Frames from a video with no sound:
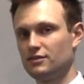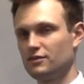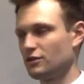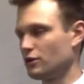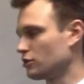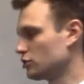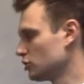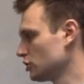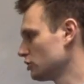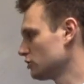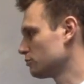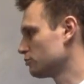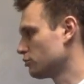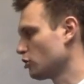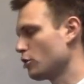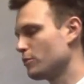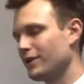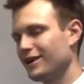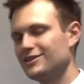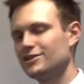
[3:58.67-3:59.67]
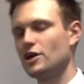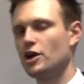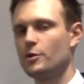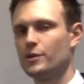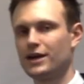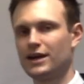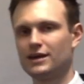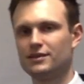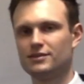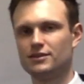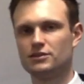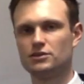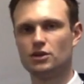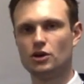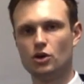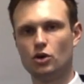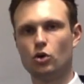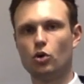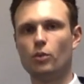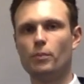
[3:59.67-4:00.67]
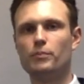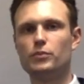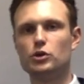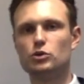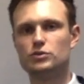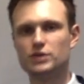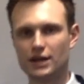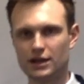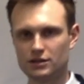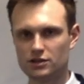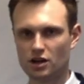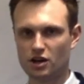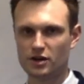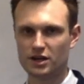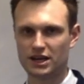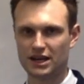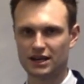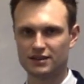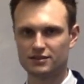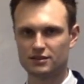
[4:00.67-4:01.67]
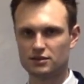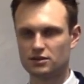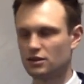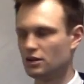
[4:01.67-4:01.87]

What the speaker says: So I could use propane dioic acid or butane dioic acid.